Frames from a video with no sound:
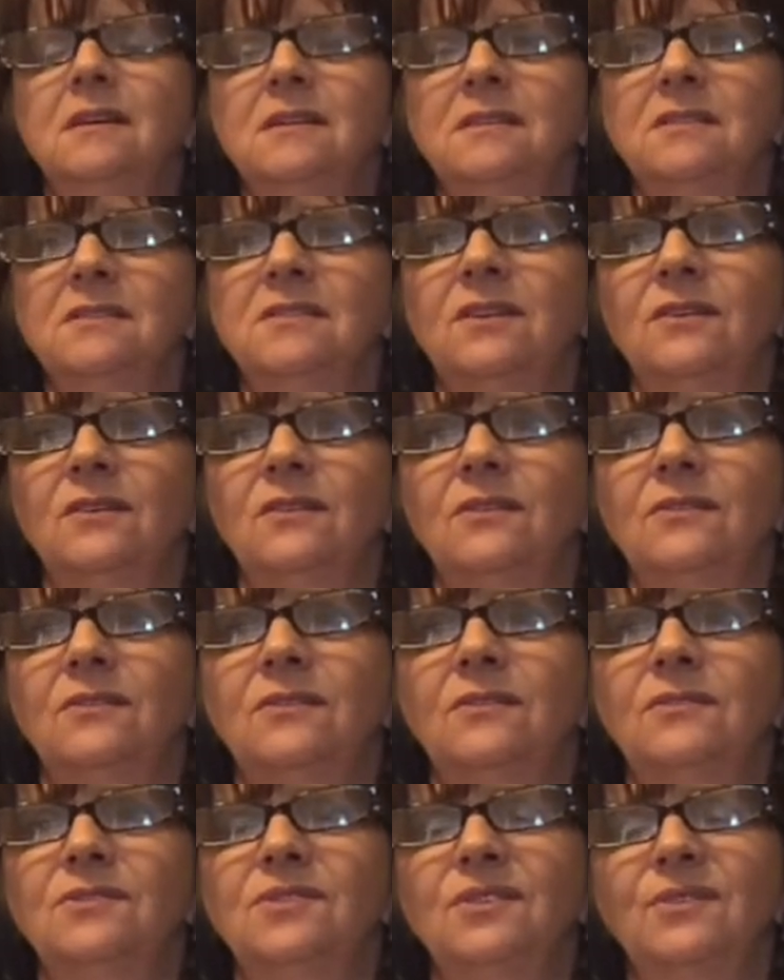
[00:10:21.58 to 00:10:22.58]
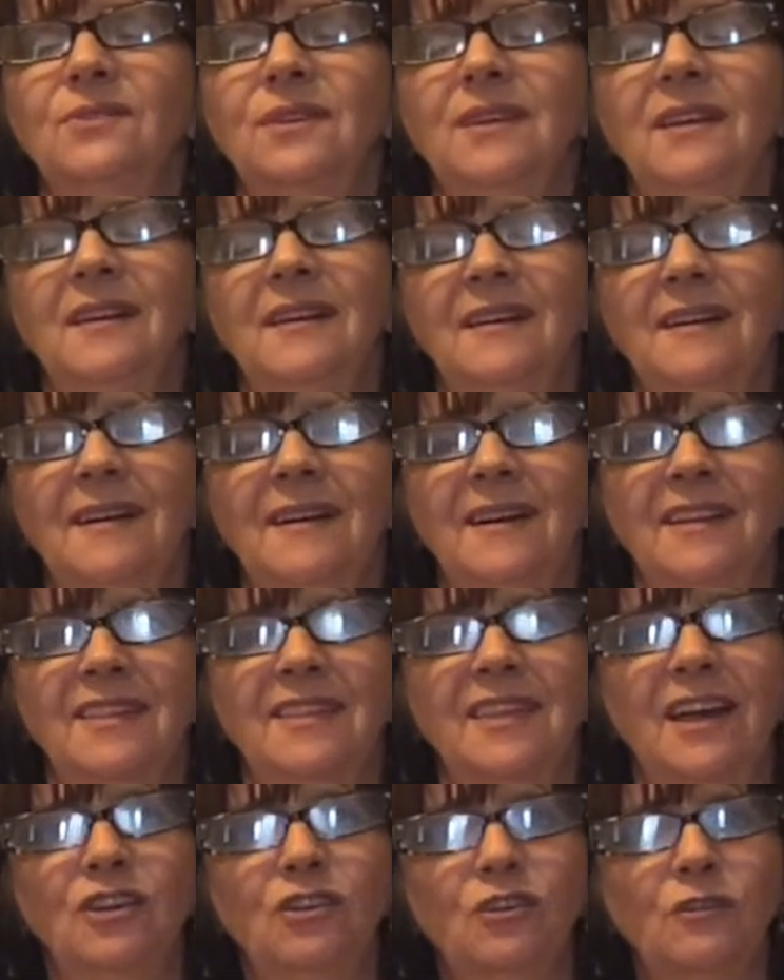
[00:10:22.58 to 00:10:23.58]
So, so yeah,
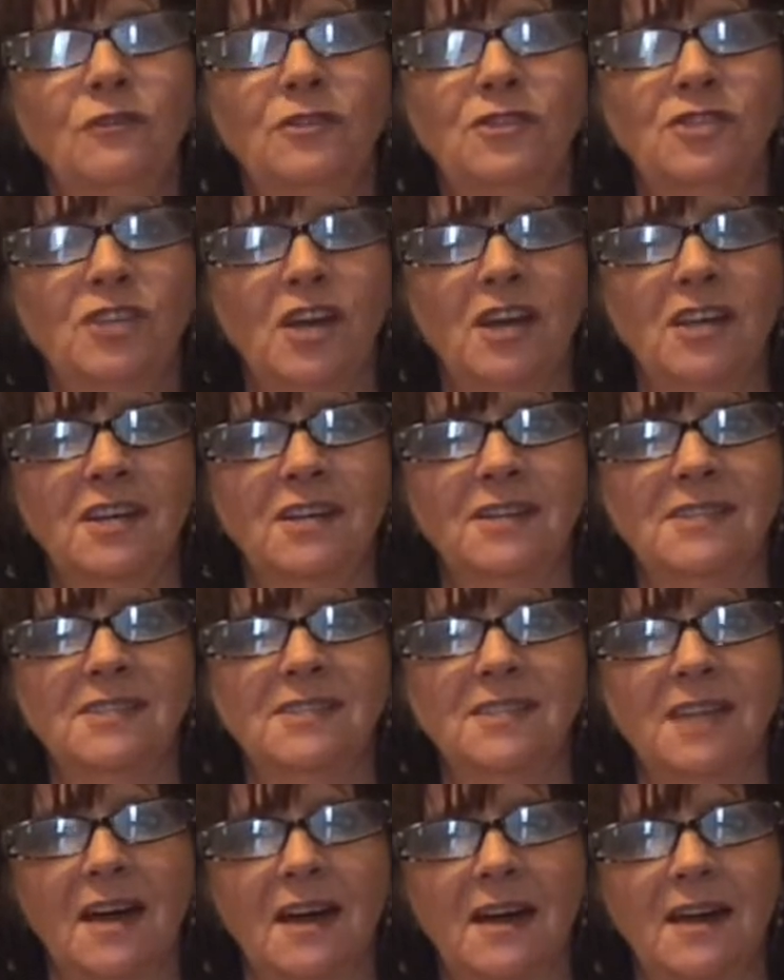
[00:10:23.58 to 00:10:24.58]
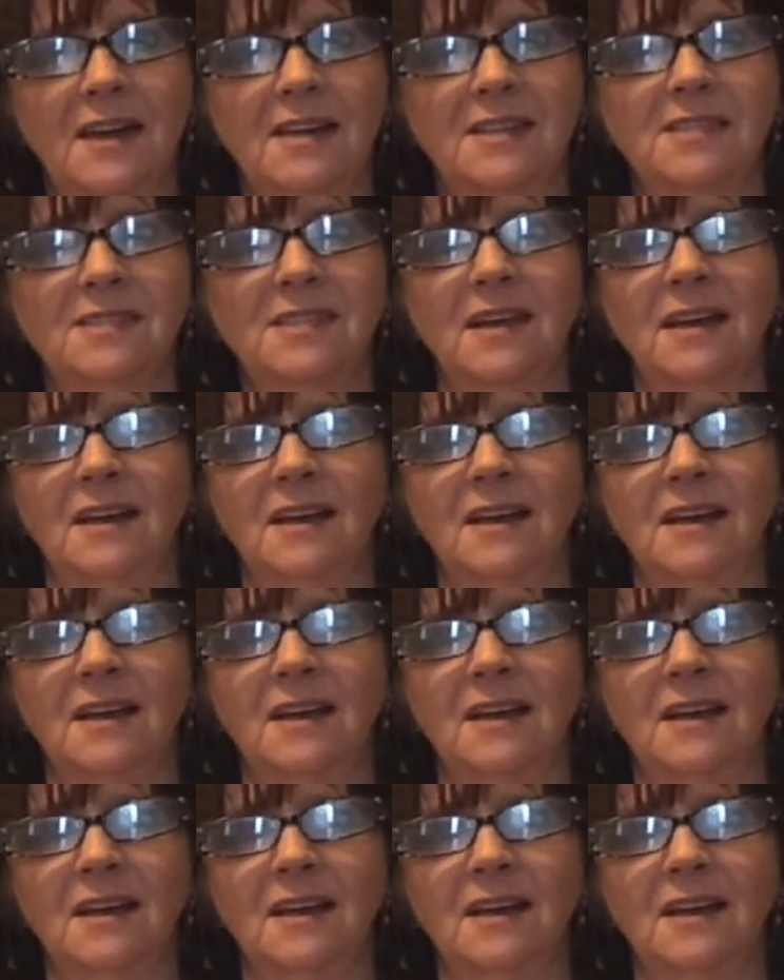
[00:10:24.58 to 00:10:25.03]
thank you for joining us, guys.